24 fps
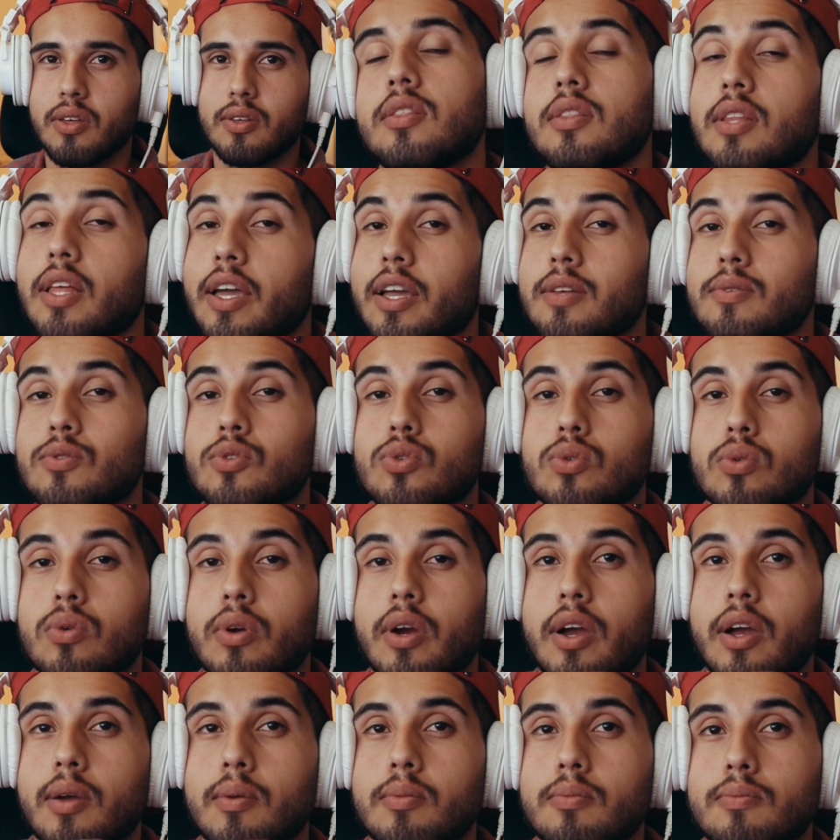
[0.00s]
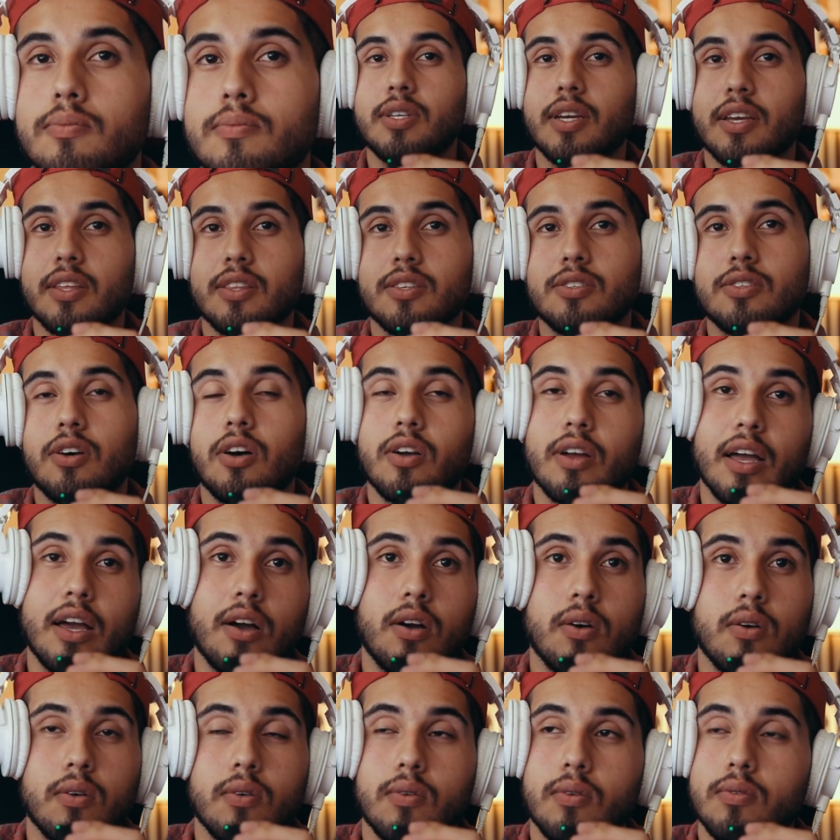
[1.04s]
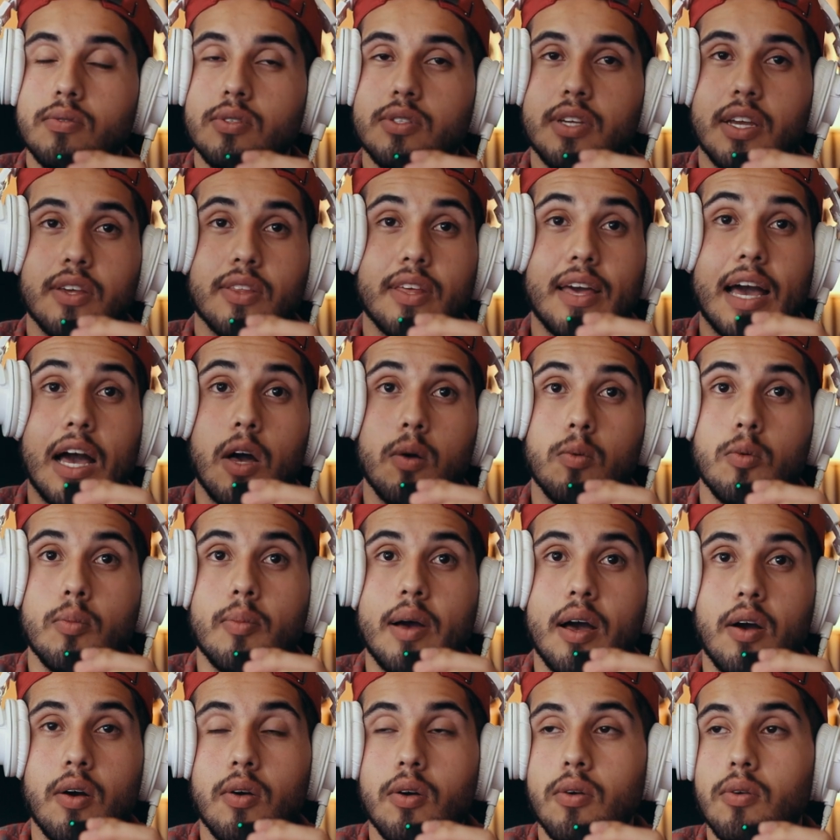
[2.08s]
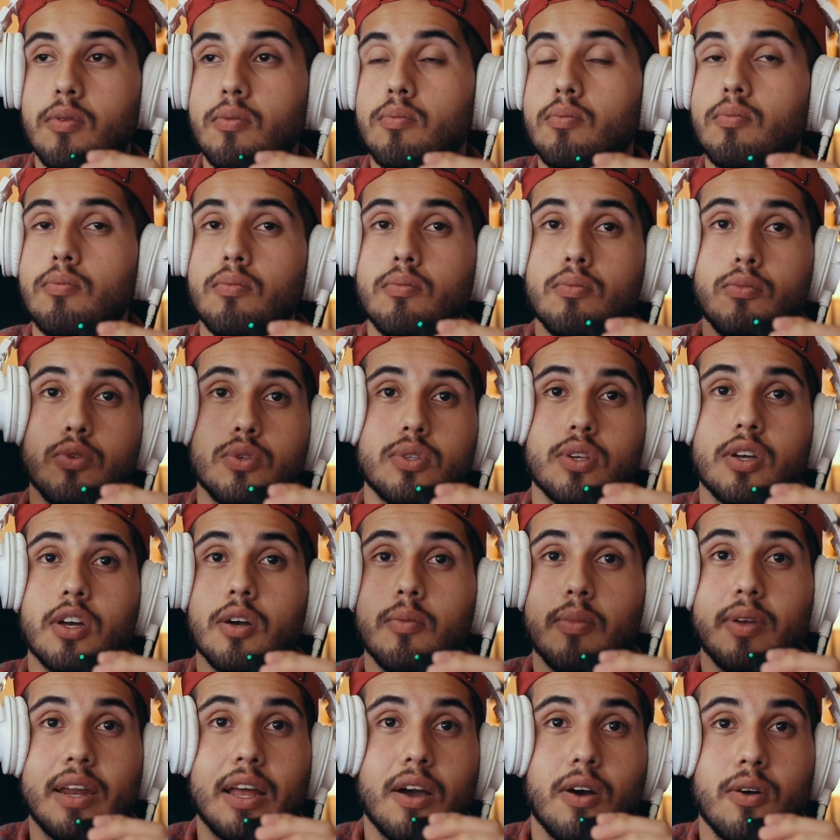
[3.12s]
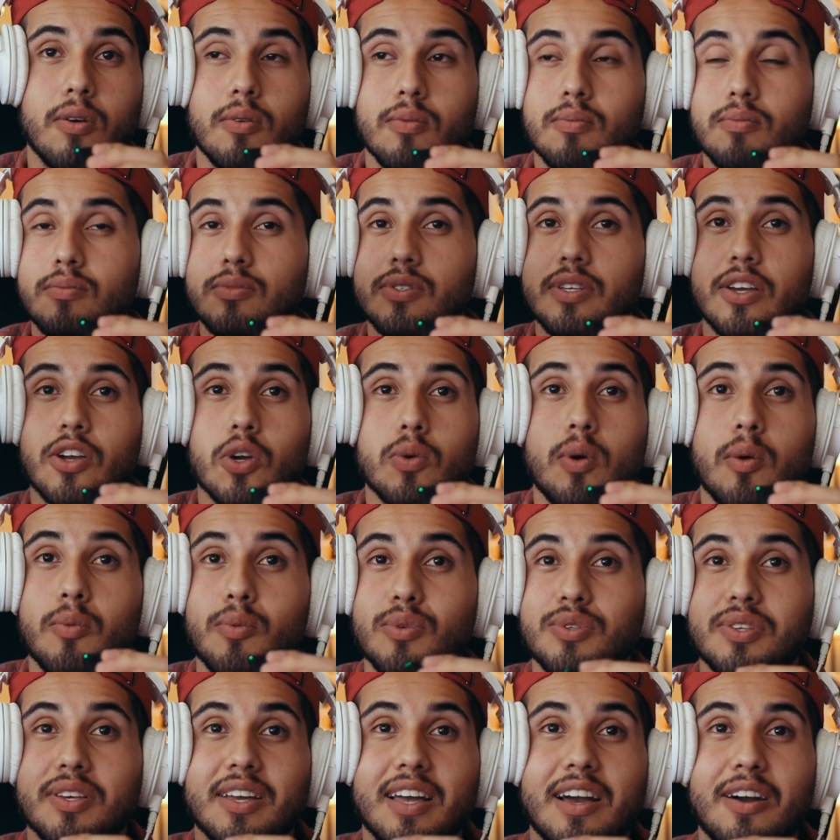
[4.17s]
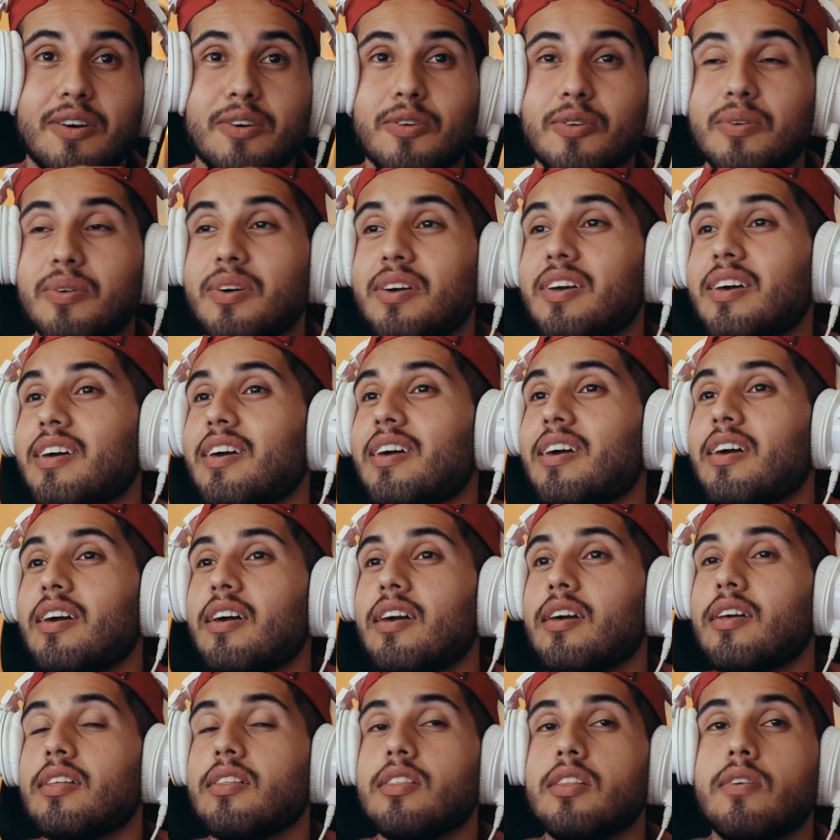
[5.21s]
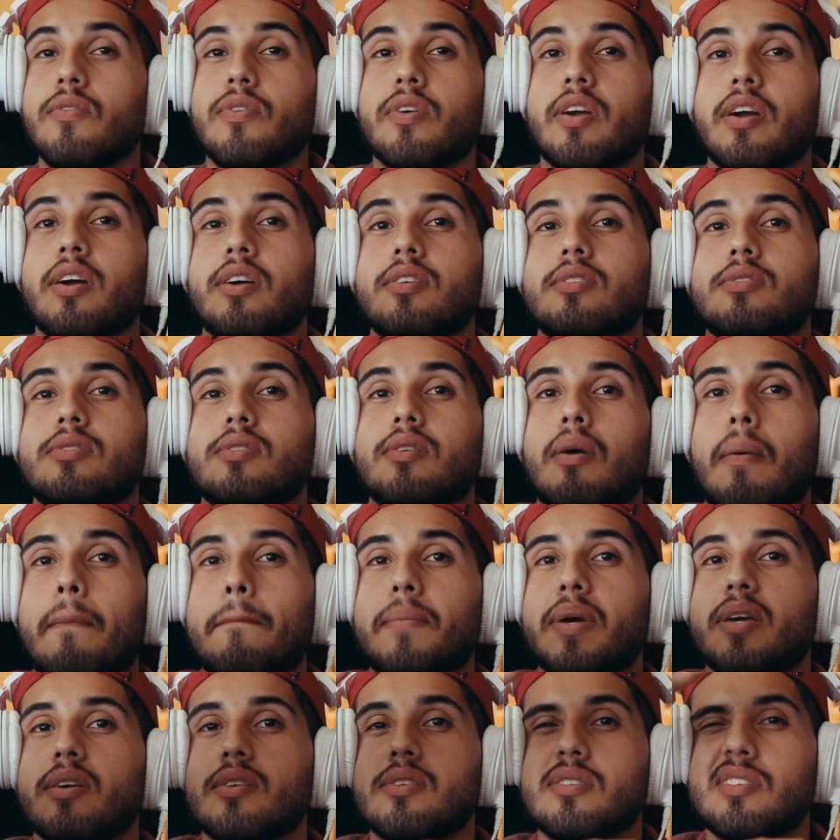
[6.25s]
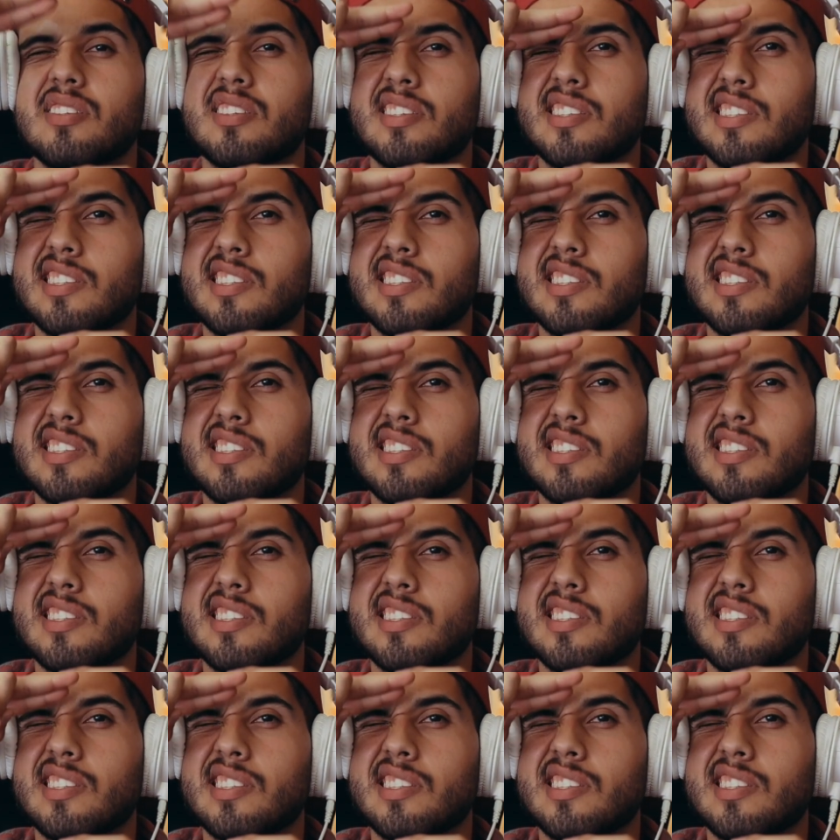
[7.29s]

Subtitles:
Like and subscribe, check the song out, check the album out, music coming out, check all my music out. Love you guys. Peace.